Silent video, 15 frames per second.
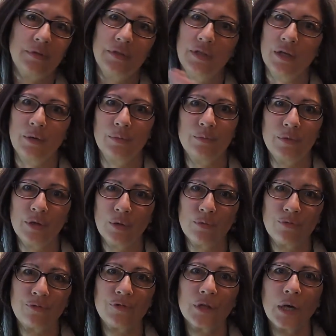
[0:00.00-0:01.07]
you know,
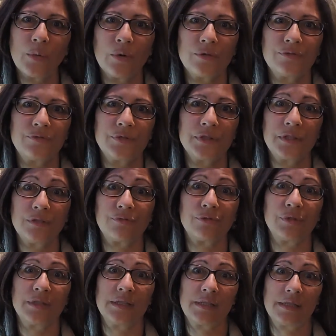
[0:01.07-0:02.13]
no flow of
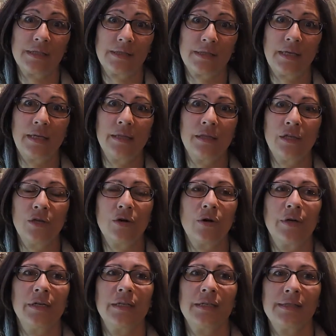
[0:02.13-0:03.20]
differences in the
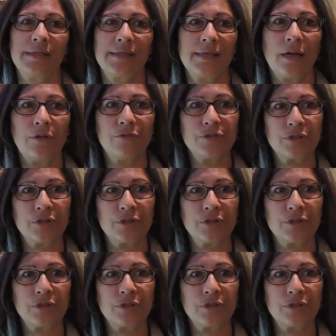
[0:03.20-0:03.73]
yarn itself.